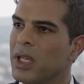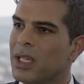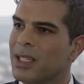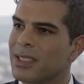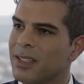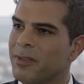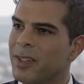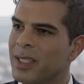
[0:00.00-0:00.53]

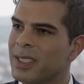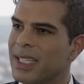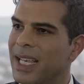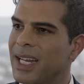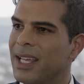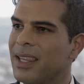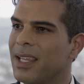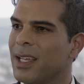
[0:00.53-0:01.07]
Because if it is
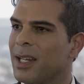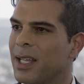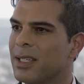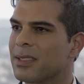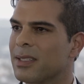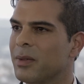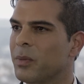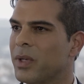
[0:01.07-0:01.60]
anything
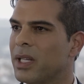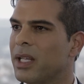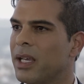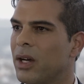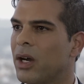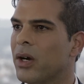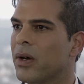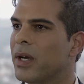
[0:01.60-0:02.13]
less than what
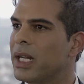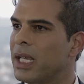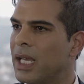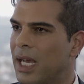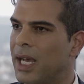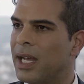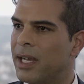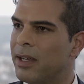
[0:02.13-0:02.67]
they already
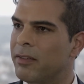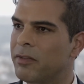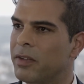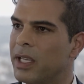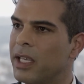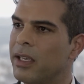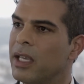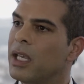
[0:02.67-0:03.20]
have,
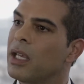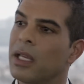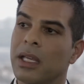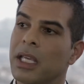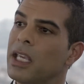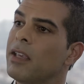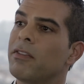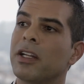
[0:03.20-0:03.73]

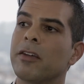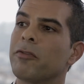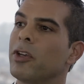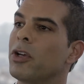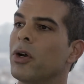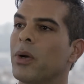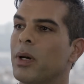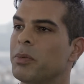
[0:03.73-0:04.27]
even if
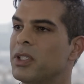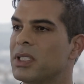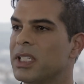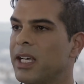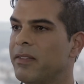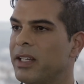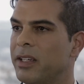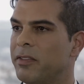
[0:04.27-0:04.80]
you go up to
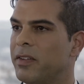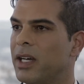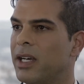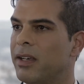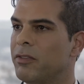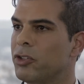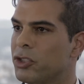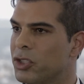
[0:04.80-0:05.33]

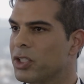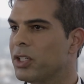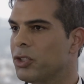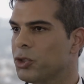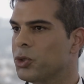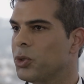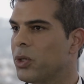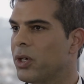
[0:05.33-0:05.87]
75, you're still
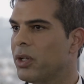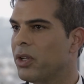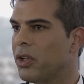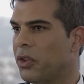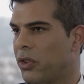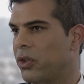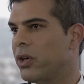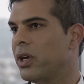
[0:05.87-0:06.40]
short
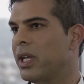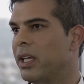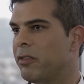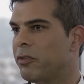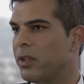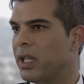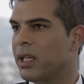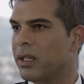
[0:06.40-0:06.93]
30
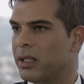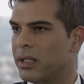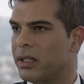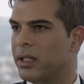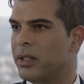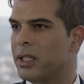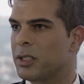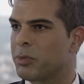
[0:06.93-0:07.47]
follicular
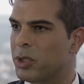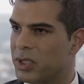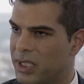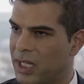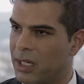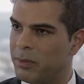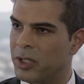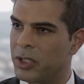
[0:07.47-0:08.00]
units per
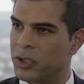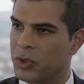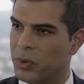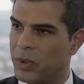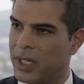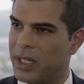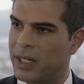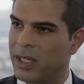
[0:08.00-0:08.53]
centimeter
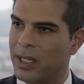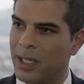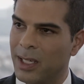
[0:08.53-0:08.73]
squared.